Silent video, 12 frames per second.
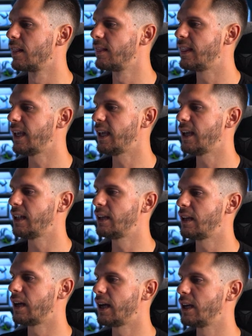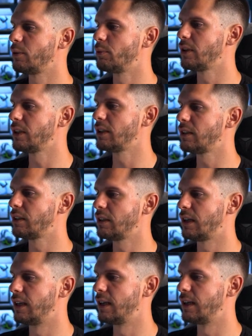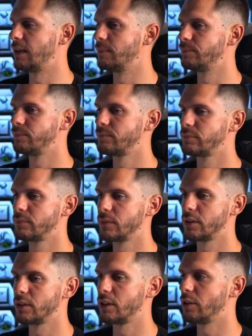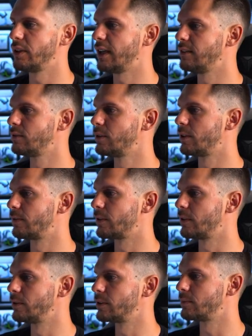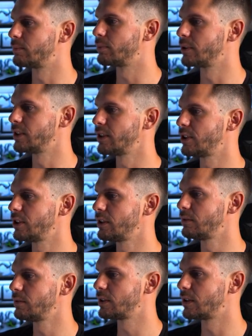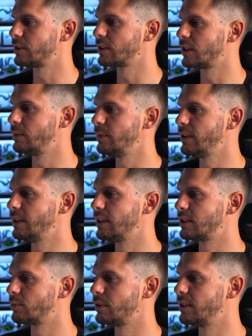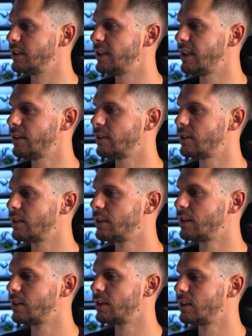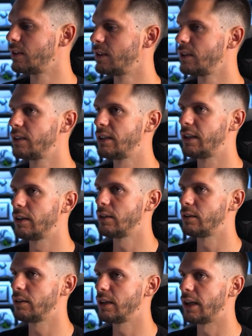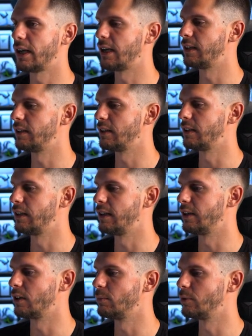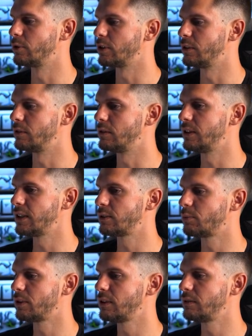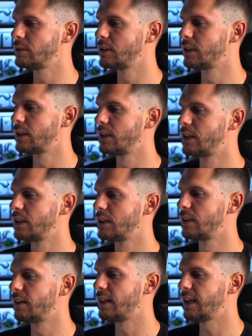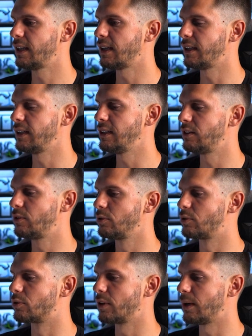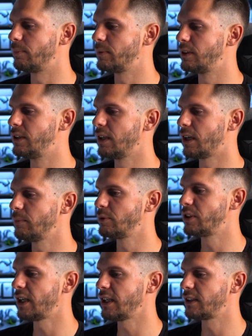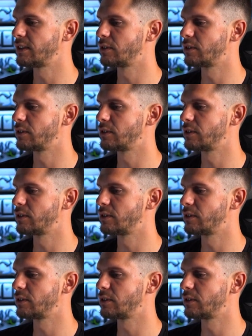Then I will go down to the first position. So it's going to be this one here, here, and a linear motion to this one. Then I need to drop the object.